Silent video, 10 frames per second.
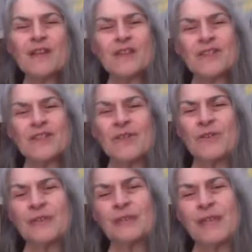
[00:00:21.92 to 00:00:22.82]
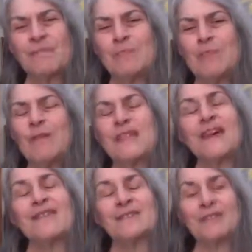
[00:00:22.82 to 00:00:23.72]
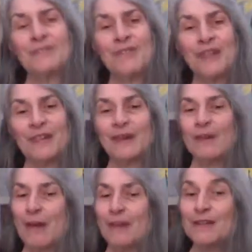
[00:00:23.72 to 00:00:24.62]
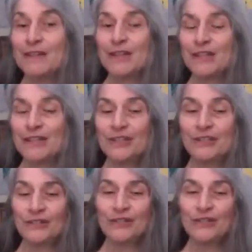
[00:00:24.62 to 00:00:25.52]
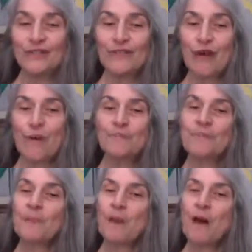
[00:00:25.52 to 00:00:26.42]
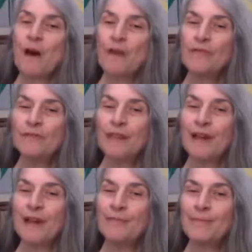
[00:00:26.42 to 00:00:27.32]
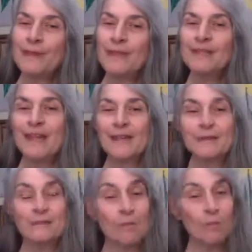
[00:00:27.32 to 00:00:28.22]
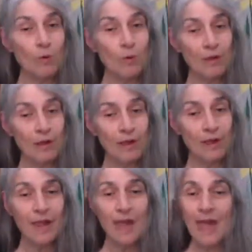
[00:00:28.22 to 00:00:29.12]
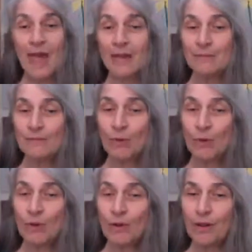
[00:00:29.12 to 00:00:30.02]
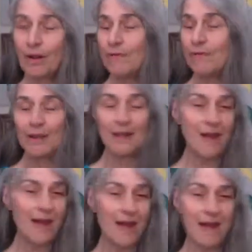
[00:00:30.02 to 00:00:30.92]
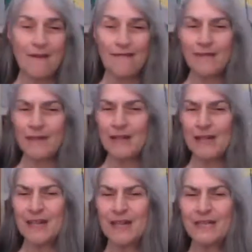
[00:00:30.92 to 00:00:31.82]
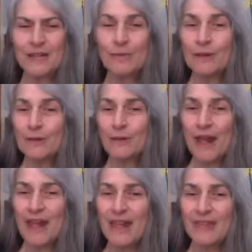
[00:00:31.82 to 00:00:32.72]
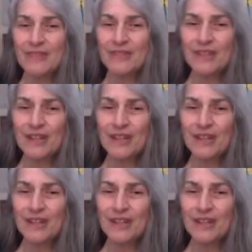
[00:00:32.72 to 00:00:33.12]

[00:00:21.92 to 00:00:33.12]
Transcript: So let me point out something about addictions, first of all. Over time, it takes more and more of whatever it is that one craves